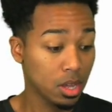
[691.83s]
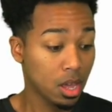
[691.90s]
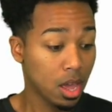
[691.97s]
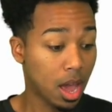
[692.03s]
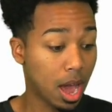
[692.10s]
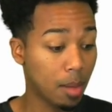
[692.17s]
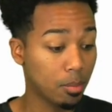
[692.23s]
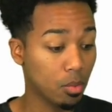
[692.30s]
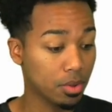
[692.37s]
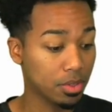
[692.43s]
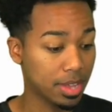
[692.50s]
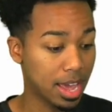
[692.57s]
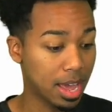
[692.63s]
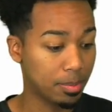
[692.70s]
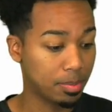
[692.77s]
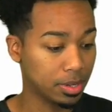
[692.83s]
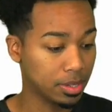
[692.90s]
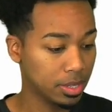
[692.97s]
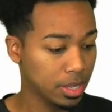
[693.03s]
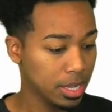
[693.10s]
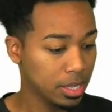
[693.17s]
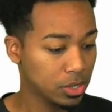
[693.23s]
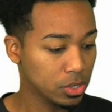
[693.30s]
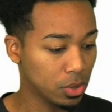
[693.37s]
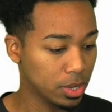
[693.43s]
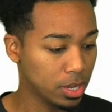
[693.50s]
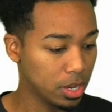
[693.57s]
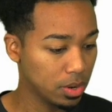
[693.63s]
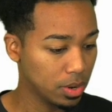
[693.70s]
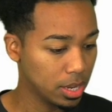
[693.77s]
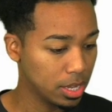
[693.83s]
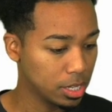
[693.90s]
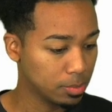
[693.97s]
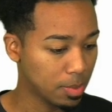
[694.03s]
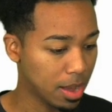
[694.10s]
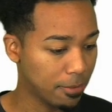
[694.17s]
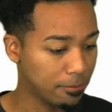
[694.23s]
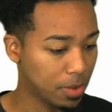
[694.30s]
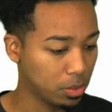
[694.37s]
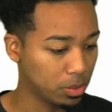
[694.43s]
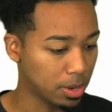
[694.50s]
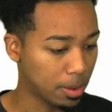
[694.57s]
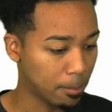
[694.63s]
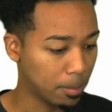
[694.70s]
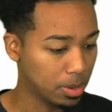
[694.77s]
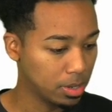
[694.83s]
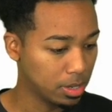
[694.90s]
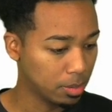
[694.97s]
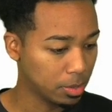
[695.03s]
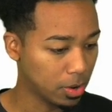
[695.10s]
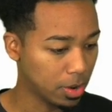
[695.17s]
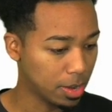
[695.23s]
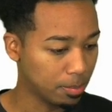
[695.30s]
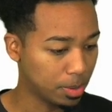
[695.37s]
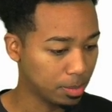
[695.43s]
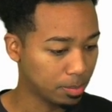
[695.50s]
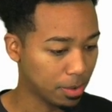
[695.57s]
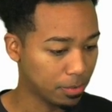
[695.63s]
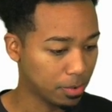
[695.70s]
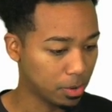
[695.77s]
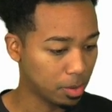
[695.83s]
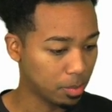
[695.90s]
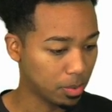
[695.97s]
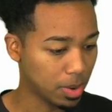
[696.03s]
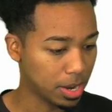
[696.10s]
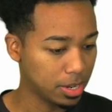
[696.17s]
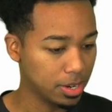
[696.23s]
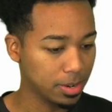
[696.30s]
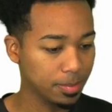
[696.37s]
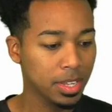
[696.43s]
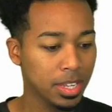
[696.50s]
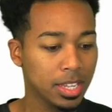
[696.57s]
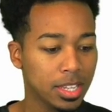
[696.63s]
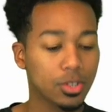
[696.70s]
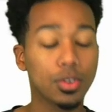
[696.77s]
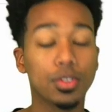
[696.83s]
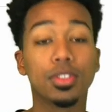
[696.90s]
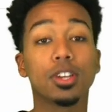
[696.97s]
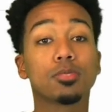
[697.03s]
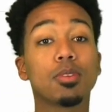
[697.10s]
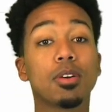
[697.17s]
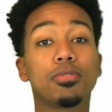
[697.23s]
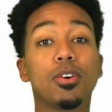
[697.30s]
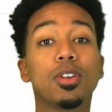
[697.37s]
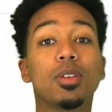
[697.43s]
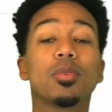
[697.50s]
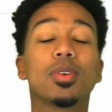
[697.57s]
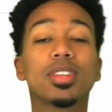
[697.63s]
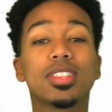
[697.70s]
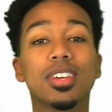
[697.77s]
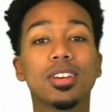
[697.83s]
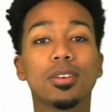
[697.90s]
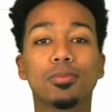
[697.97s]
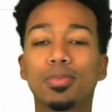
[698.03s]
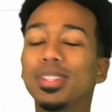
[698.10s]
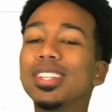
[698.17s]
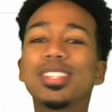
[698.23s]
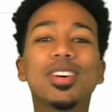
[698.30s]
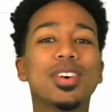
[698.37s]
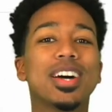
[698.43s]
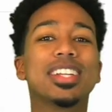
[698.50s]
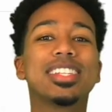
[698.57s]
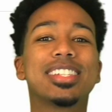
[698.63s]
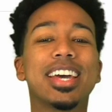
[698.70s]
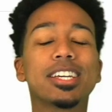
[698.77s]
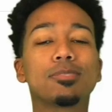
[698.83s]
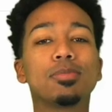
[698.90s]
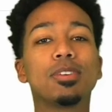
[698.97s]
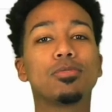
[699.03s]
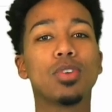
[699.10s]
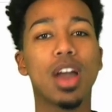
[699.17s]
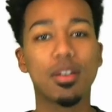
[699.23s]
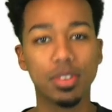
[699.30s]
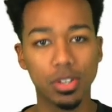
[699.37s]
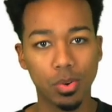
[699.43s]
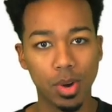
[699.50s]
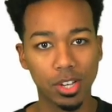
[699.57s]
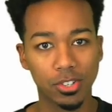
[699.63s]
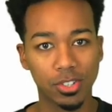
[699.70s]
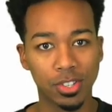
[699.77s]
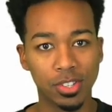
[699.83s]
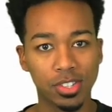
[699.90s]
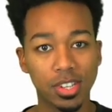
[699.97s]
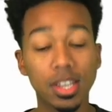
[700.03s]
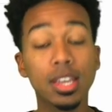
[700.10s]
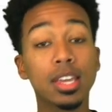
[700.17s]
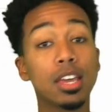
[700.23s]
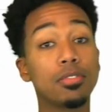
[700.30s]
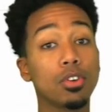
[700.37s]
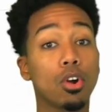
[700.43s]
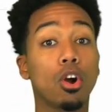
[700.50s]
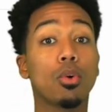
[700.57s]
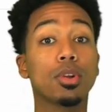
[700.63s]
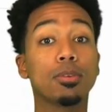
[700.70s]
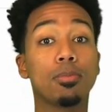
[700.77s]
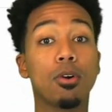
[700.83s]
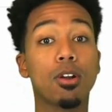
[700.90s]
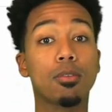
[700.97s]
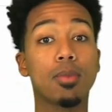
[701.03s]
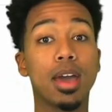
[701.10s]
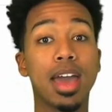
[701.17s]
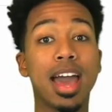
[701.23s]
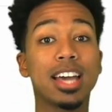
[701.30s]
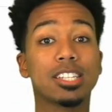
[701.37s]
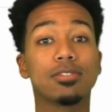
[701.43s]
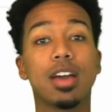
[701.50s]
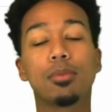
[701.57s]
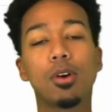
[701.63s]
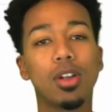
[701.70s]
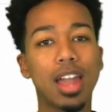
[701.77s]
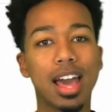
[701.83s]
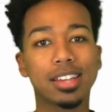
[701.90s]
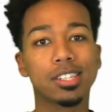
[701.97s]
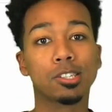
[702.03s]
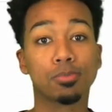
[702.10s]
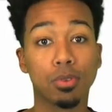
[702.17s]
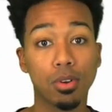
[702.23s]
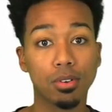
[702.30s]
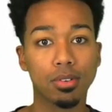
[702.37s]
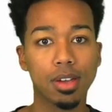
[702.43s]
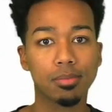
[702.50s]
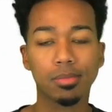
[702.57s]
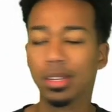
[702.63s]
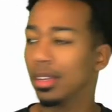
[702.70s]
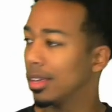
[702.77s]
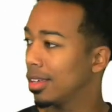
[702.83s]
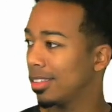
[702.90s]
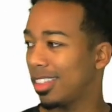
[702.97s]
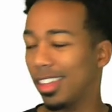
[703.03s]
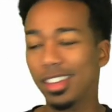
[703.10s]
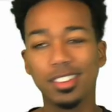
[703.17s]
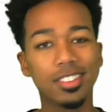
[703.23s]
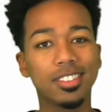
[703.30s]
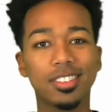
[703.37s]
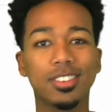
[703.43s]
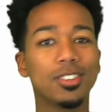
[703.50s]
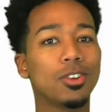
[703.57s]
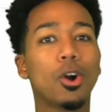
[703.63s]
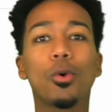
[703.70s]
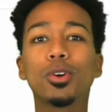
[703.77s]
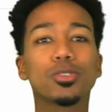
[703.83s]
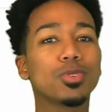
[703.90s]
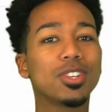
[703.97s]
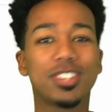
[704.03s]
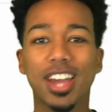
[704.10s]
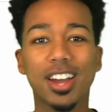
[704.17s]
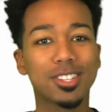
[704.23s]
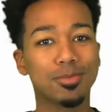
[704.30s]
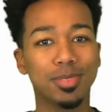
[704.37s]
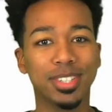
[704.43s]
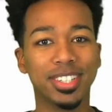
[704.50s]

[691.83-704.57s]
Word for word: I'm more than happy. So here is my phone number. Let me go ahead and put my phone number right here. So there's my phone number right there. Please go ahead and text me if you have any questions. If you're already part of my ASVAB All Access program, then always reach out to me.